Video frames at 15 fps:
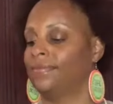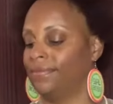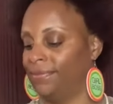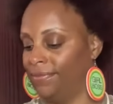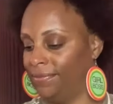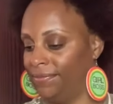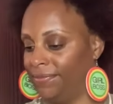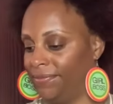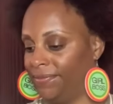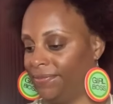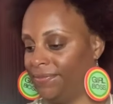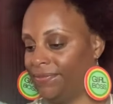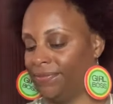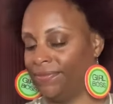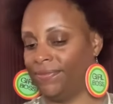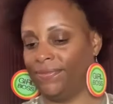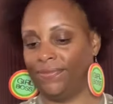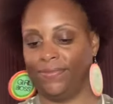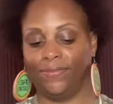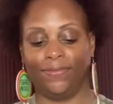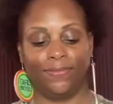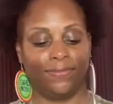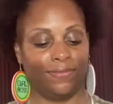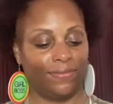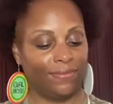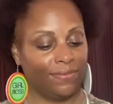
(no one is talking)